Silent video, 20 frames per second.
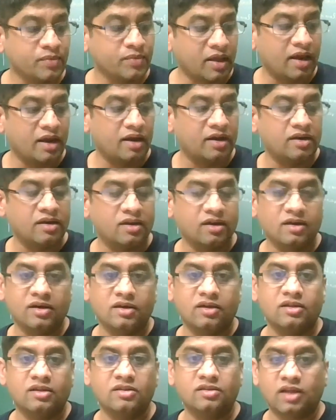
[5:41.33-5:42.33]
And
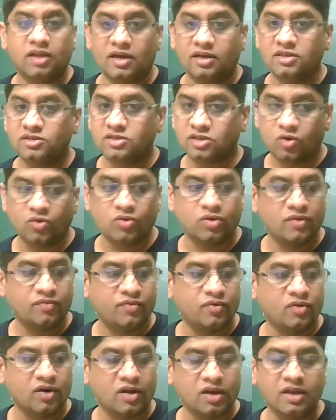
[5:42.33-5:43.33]
that is how, if
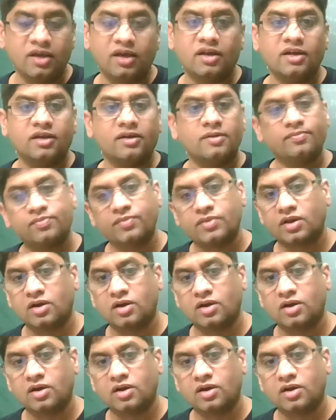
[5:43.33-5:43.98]
you clear it,